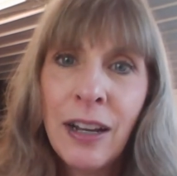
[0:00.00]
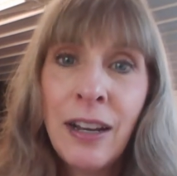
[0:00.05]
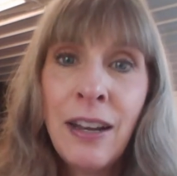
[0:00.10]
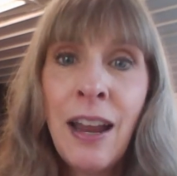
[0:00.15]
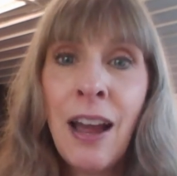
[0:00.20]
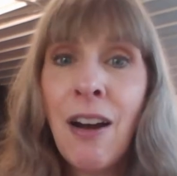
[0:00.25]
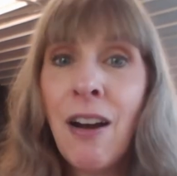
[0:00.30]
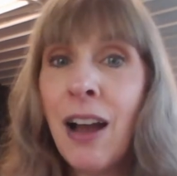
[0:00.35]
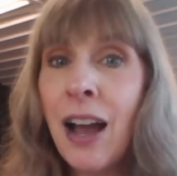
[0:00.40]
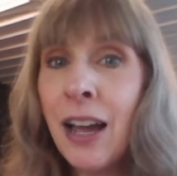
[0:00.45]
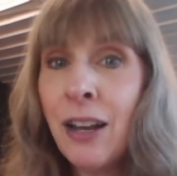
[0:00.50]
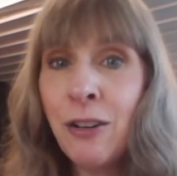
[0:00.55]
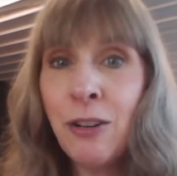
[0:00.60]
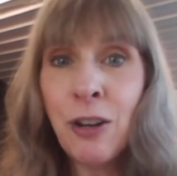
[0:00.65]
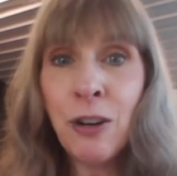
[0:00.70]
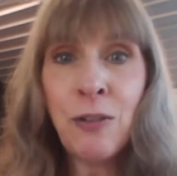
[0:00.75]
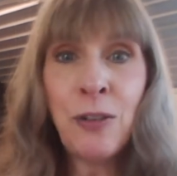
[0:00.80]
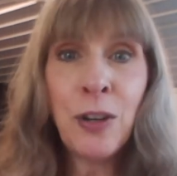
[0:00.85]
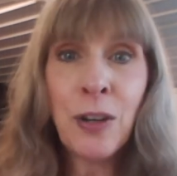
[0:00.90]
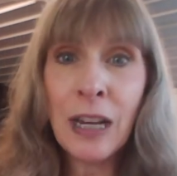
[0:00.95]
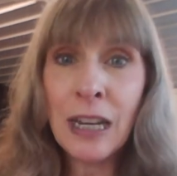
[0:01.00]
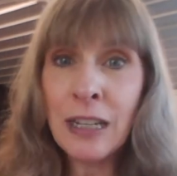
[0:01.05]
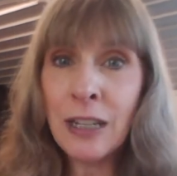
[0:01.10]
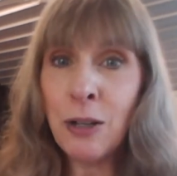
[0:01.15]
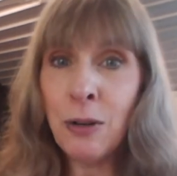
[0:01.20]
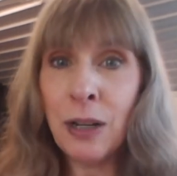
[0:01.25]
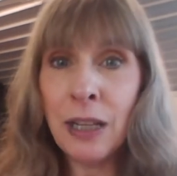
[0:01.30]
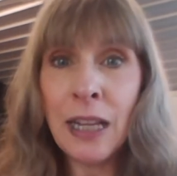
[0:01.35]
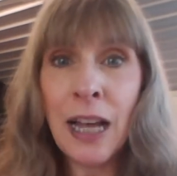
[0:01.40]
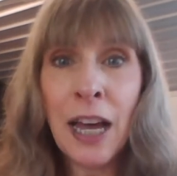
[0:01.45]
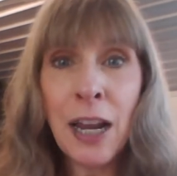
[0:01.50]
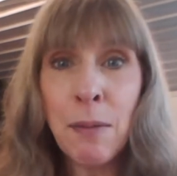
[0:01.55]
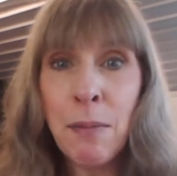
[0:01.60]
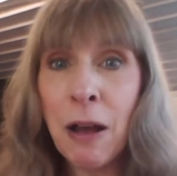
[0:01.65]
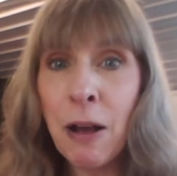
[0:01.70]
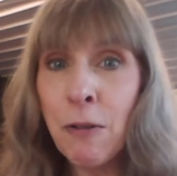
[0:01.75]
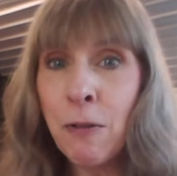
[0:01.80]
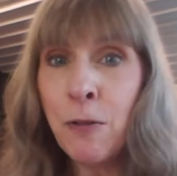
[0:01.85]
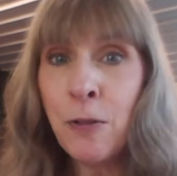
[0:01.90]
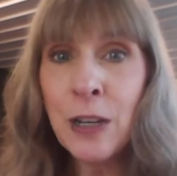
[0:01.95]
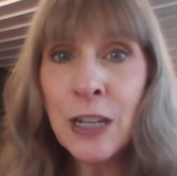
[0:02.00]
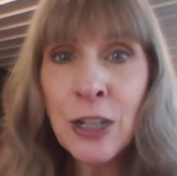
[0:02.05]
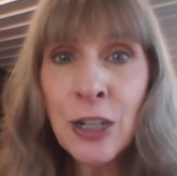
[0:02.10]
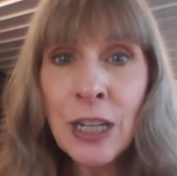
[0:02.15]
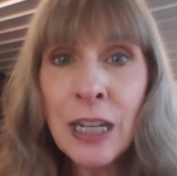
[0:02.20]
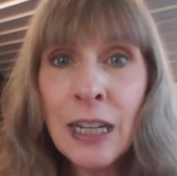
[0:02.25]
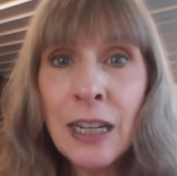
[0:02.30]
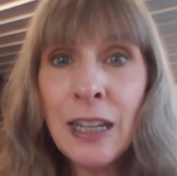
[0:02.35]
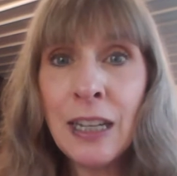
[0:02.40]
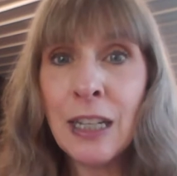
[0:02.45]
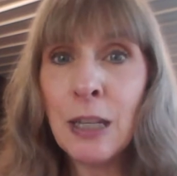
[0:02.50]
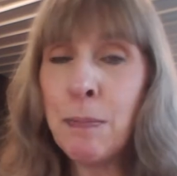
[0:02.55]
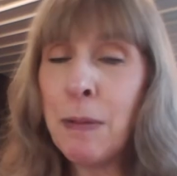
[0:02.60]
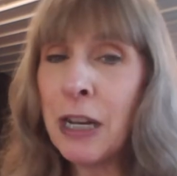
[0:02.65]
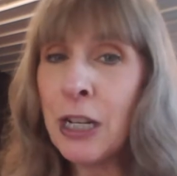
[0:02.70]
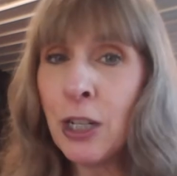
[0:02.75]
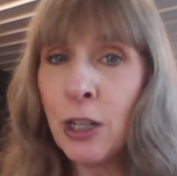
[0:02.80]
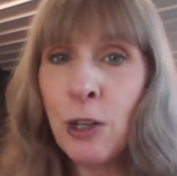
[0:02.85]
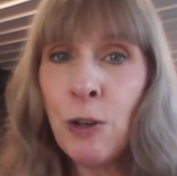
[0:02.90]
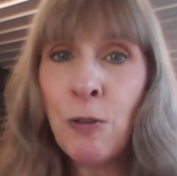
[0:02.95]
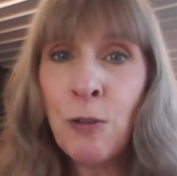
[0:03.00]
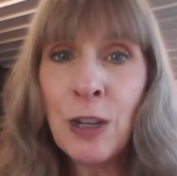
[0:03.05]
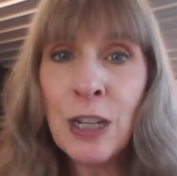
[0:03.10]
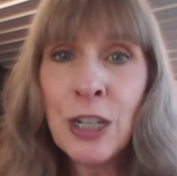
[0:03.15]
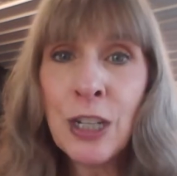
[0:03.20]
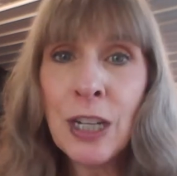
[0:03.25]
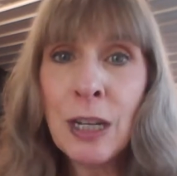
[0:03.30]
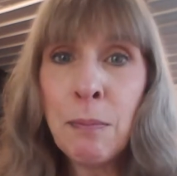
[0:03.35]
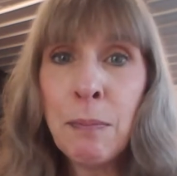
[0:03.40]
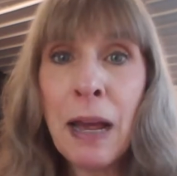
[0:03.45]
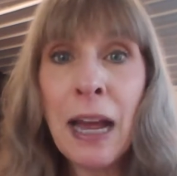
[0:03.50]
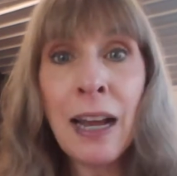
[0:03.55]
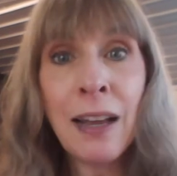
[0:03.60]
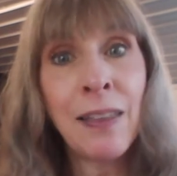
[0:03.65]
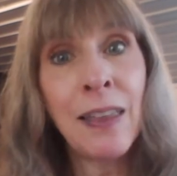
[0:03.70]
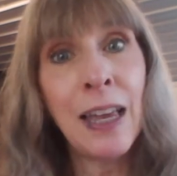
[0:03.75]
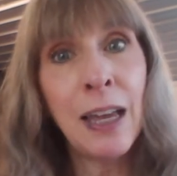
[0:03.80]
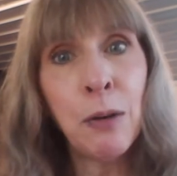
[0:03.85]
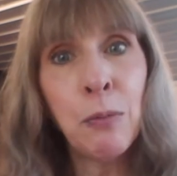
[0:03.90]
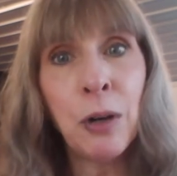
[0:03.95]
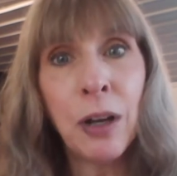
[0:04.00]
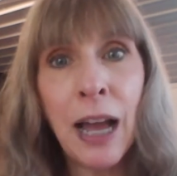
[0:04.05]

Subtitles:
Now, I don't know if you guys know a lot about fishing, especially fishing back then.